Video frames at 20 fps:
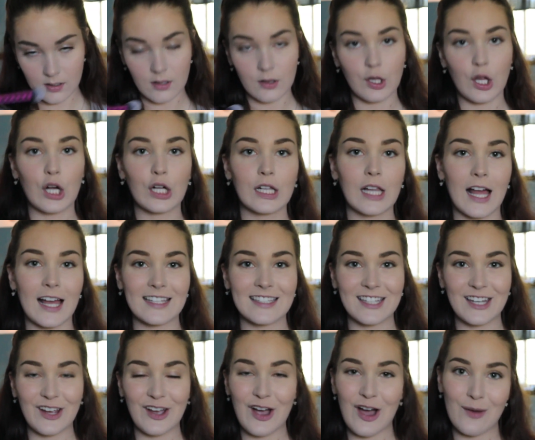
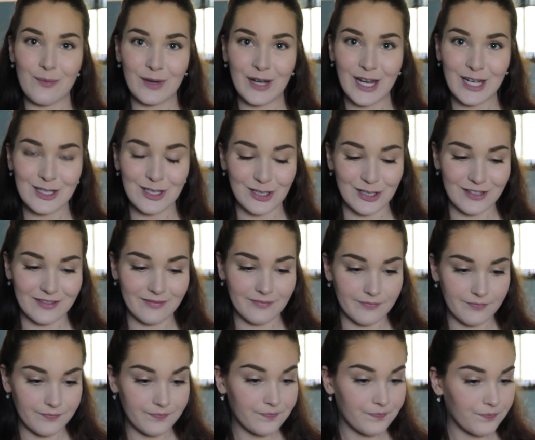long-lasting combination.
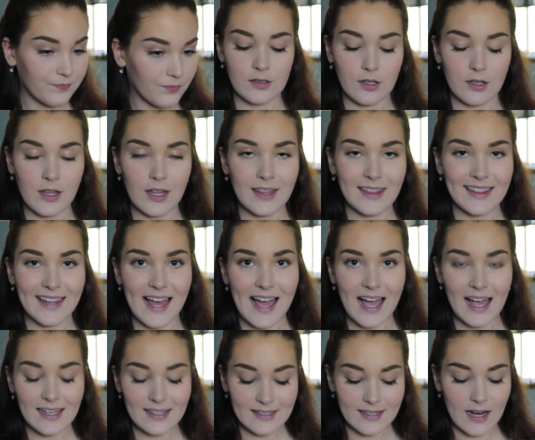So then
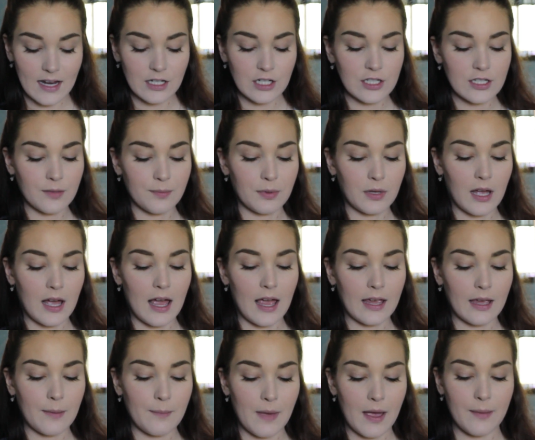last I just
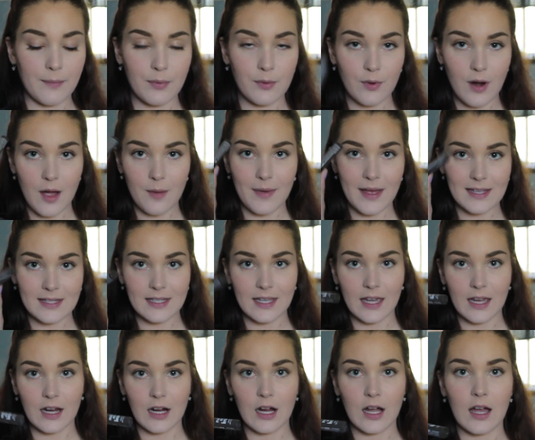apply my brow
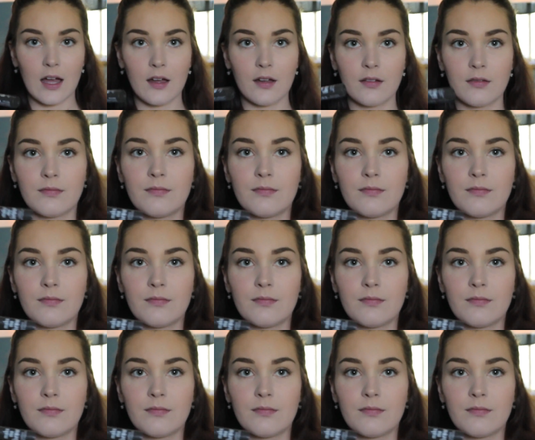mascara.